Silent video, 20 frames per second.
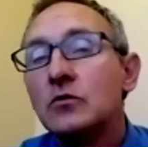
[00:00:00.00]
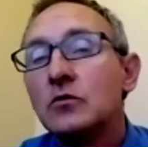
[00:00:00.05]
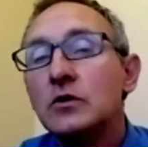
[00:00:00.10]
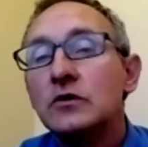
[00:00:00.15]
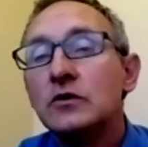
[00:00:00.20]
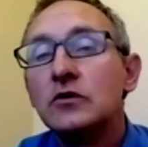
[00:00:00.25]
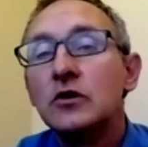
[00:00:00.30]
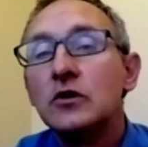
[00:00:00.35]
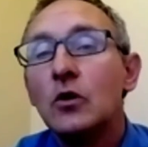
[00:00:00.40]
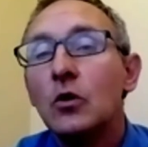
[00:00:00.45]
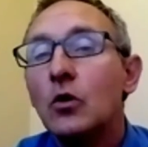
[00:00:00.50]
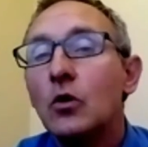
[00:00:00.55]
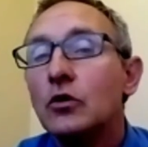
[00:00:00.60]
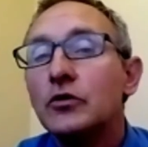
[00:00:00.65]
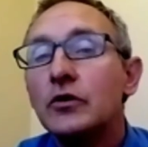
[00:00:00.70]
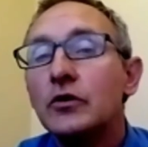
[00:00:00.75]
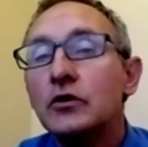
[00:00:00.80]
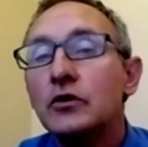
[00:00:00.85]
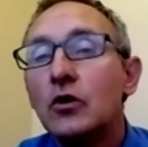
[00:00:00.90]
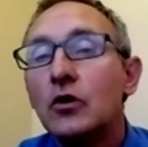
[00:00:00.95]
we see older
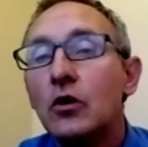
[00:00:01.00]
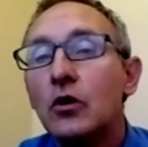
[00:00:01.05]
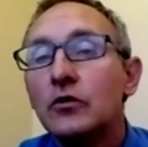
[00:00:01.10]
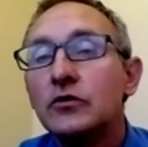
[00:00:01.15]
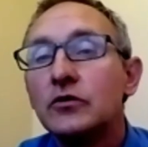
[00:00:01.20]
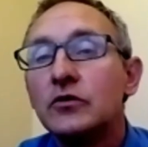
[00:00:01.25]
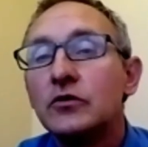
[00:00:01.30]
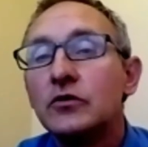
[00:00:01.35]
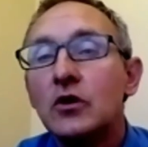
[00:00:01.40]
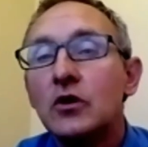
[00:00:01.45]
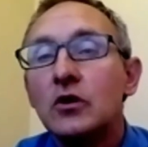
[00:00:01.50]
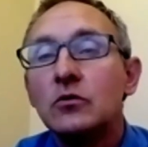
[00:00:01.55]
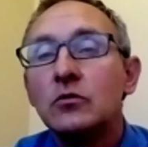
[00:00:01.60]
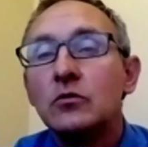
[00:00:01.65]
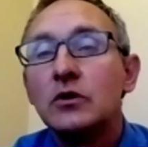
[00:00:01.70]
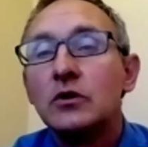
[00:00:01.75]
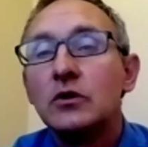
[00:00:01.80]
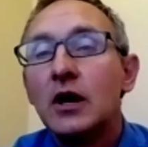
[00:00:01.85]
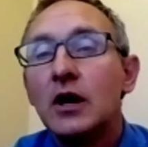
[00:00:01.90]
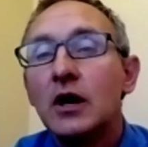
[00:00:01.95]
adults
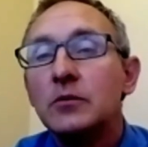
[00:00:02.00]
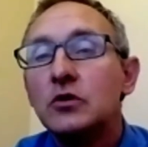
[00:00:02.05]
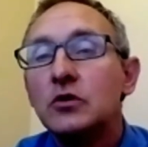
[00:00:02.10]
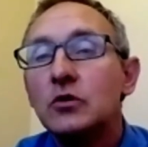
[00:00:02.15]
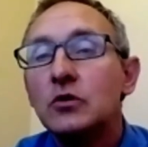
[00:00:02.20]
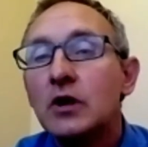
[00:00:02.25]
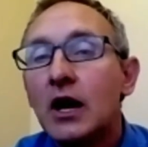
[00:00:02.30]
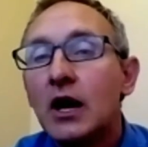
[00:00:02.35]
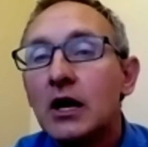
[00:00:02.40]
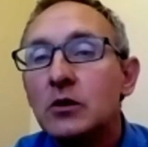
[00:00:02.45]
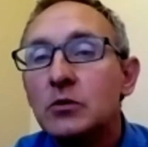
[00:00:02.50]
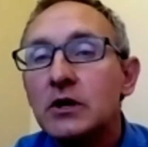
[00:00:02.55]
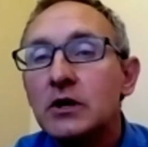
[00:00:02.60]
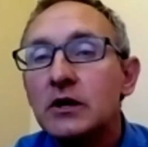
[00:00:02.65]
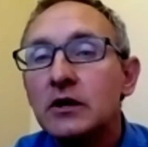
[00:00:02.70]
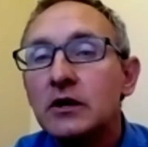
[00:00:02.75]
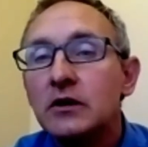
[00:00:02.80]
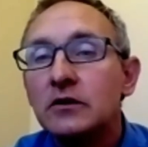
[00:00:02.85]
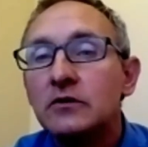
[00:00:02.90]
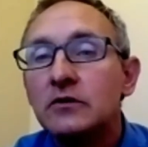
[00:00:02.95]
with type 2
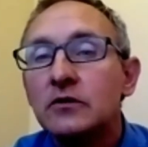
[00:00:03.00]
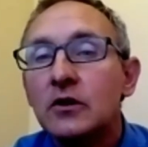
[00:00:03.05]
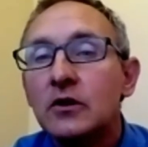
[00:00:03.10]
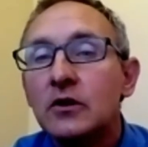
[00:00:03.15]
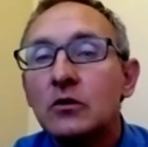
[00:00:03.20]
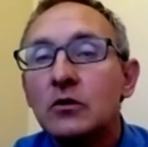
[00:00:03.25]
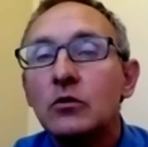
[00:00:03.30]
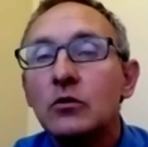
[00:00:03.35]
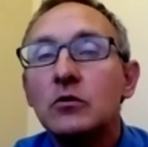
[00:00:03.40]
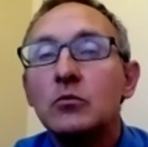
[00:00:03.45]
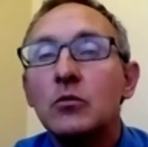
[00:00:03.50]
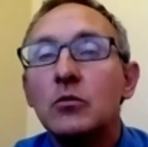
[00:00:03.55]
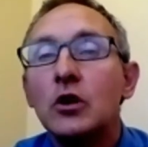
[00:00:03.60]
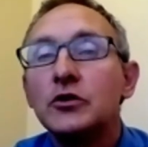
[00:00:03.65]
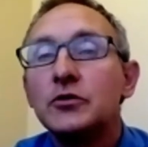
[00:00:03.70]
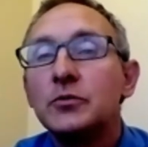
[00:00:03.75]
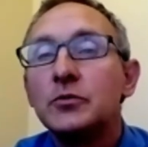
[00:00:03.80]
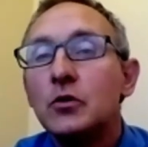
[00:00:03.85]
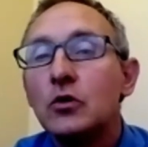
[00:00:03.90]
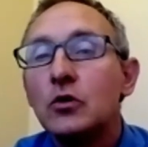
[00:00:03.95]
diabetes with
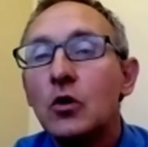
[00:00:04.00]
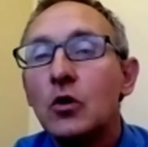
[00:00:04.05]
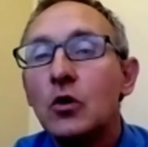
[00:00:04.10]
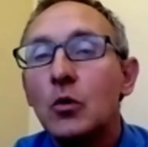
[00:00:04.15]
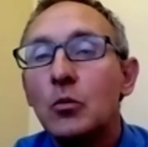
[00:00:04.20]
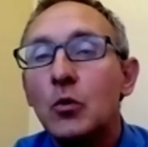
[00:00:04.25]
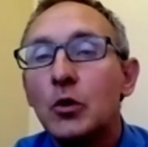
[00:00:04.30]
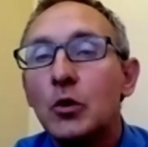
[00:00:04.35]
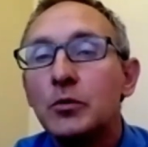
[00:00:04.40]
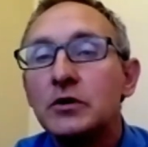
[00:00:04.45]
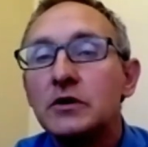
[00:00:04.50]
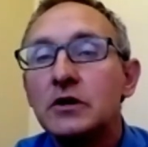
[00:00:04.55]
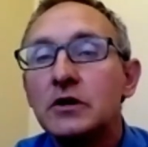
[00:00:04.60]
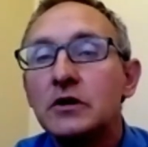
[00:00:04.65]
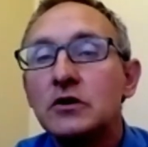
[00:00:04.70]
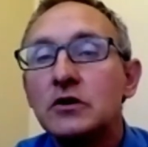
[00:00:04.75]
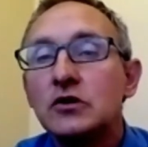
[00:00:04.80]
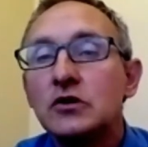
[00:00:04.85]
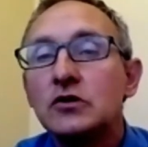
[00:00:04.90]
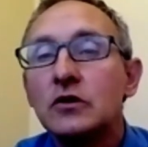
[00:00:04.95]
multiple comorbid
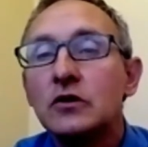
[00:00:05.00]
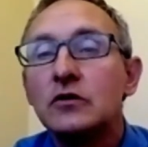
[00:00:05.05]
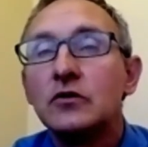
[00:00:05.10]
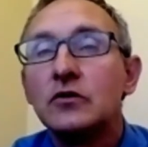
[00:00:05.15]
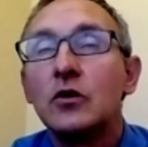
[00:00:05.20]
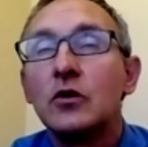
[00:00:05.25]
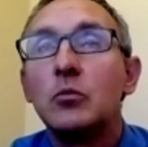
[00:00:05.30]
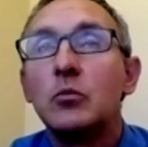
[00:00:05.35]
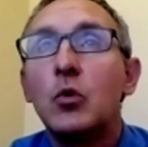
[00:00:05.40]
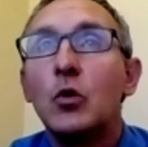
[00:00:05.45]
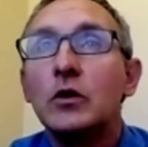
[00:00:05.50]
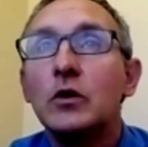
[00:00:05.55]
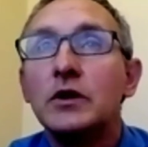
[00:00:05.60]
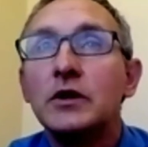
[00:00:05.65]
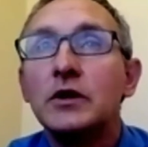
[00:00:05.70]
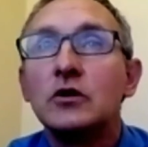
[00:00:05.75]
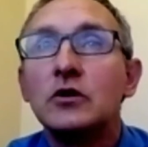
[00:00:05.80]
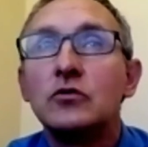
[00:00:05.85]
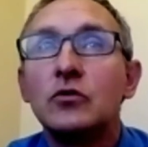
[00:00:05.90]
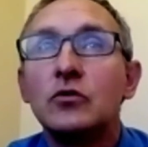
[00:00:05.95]
conditions that are poorly
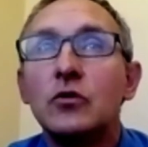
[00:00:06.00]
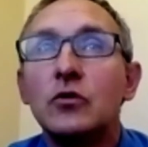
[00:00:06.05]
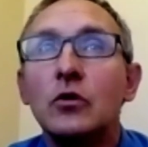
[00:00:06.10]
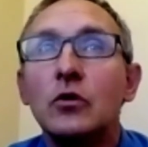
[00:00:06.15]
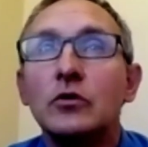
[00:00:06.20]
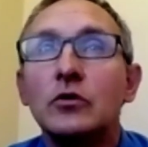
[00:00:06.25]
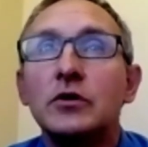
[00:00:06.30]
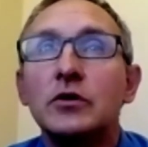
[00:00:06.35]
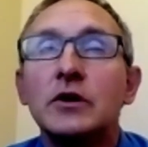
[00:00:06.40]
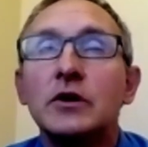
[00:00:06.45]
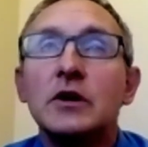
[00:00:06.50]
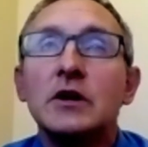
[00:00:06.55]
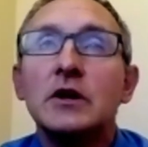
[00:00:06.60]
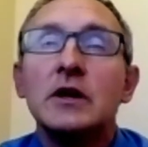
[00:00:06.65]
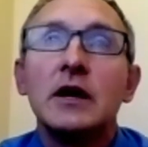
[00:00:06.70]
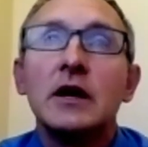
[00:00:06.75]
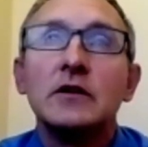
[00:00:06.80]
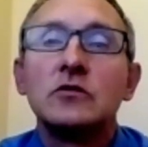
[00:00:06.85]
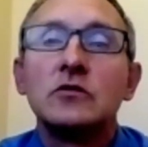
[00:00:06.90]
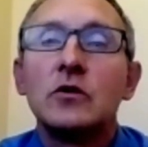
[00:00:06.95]
controlled.
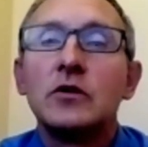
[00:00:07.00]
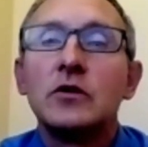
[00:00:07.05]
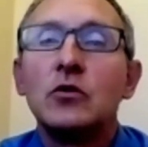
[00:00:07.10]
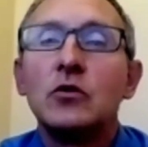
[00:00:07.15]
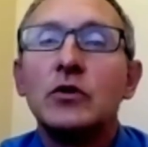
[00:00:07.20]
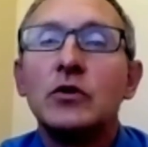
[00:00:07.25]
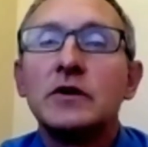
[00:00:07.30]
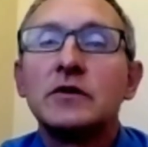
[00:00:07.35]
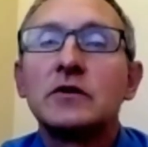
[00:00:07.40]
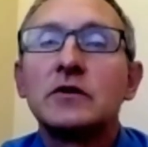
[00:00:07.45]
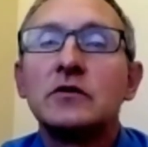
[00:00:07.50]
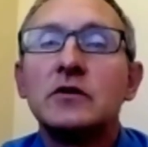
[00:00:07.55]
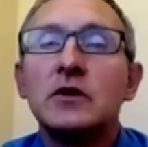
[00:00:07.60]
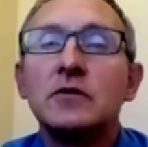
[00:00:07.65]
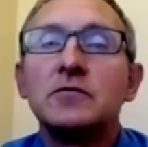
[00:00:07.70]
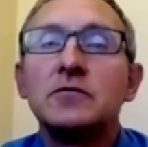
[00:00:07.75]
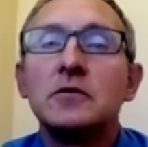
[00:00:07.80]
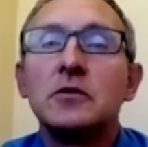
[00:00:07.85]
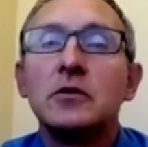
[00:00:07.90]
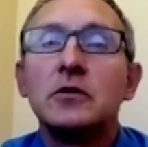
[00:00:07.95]
And so their risks
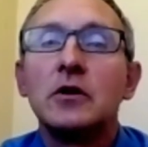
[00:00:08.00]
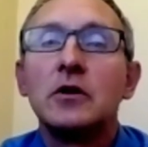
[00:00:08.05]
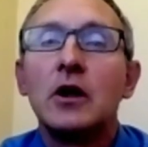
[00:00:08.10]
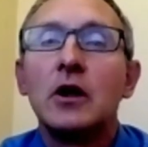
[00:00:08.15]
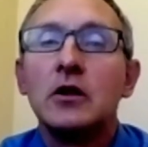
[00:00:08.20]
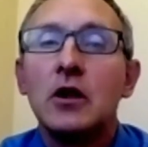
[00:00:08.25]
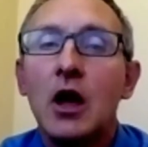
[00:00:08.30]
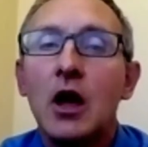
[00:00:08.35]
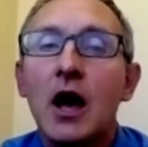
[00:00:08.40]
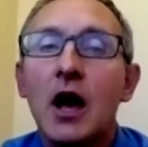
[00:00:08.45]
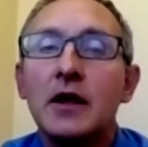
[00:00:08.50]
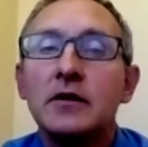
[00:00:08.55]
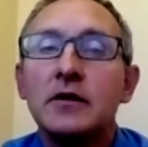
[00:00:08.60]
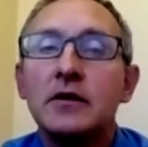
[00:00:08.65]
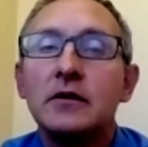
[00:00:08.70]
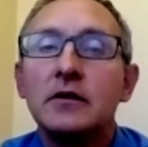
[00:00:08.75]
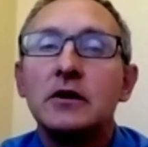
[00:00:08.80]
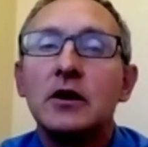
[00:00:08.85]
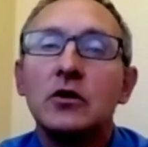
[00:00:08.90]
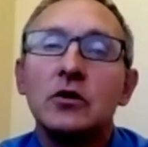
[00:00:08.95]
differ a lot.
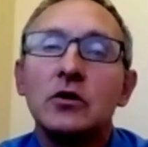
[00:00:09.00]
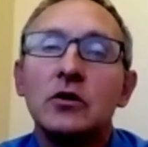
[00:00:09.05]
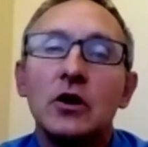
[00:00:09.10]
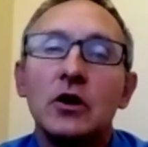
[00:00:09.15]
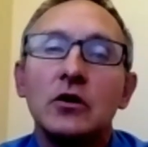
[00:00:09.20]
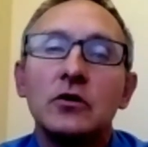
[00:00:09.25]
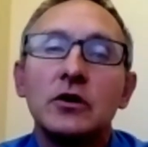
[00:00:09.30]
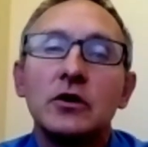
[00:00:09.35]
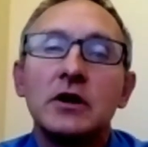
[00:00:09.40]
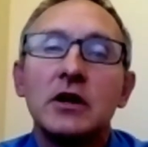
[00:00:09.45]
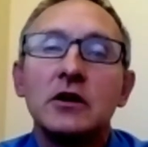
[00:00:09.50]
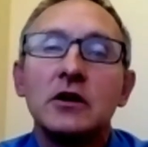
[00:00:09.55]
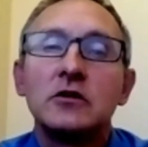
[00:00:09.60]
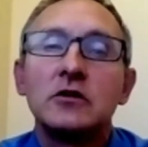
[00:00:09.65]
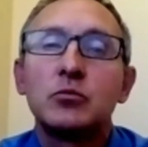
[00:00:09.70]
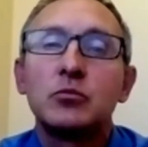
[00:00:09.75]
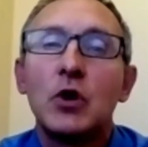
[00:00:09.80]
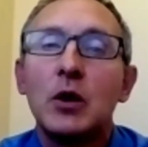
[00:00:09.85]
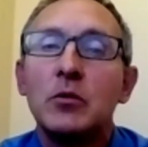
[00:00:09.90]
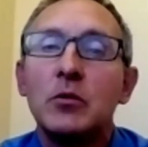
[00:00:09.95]
Younger kids
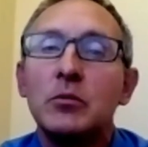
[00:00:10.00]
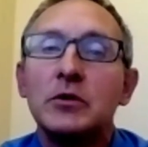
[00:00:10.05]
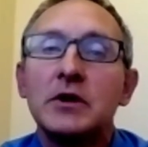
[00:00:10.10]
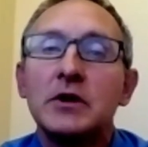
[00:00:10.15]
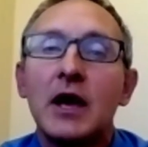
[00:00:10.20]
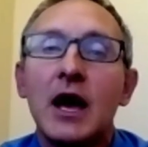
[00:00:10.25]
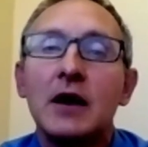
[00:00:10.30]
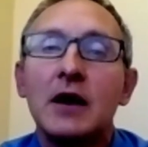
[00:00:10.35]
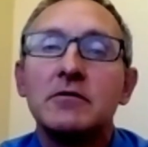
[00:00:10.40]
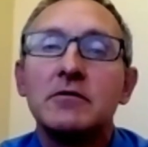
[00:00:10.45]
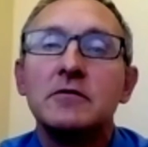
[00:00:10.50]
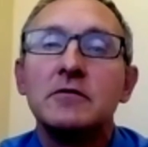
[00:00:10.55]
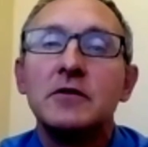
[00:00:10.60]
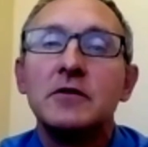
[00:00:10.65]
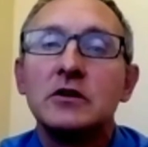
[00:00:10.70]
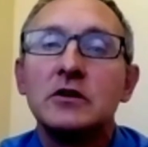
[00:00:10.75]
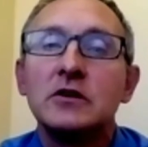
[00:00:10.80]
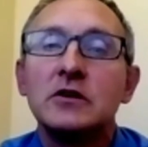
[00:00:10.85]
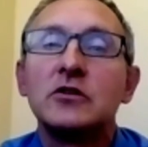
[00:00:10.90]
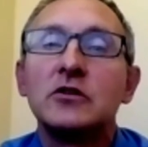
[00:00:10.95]
probably have a very
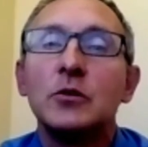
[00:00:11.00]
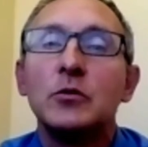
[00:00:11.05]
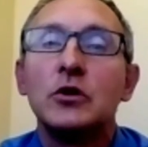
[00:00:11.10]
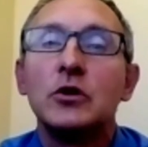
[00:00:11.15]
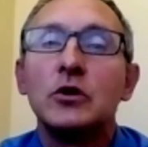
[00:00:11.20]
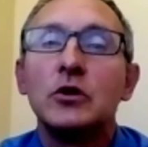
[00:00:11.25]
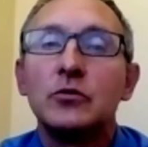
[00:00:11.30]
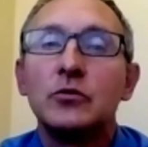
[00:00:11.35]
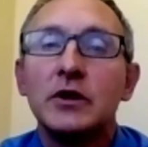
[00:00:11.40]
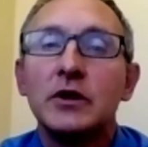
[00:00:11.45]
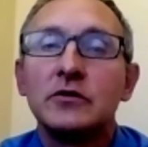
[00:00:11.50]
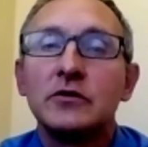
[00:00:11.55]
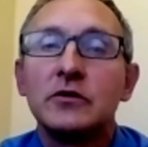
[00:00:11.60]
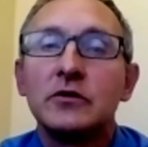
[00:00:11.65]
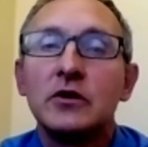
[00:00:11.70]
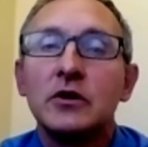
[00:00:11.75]
similar risk